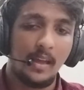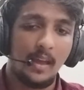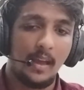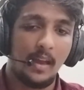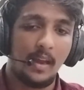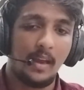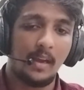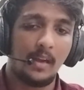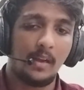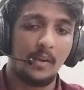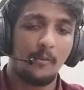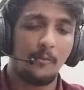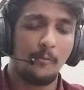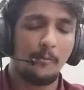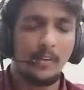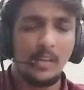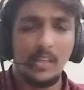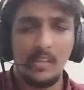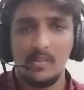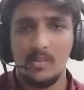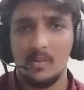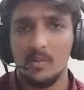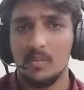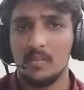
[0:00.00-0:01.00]
And
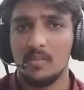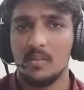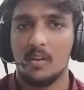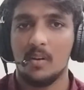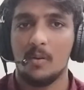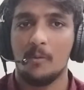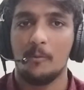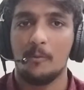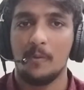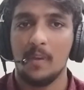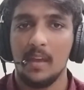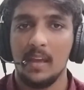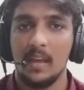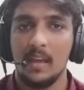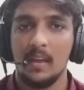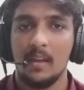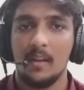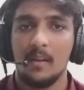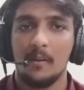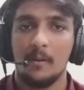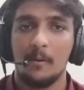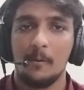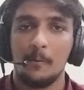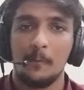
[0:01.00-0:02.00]
we chose on a
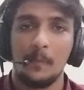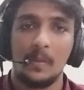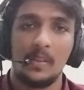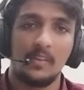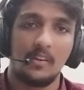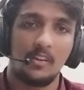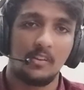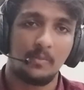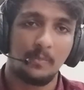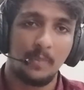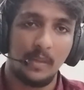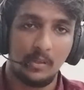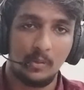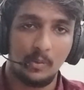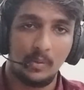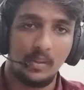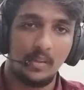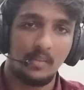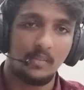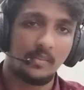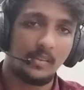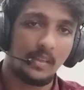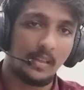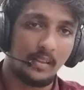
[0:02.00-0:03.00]
way with respect to
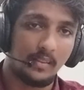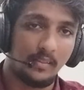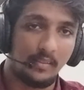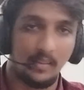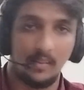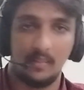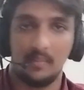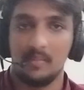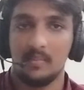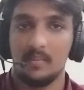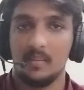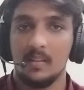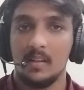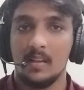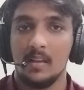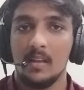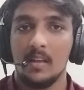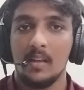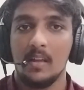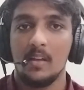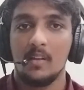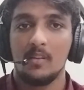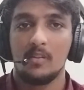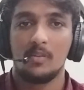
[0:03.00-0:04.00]
their skill sets.
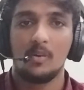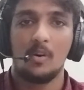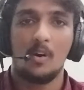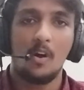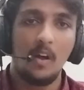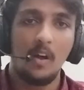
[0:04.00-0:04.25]
So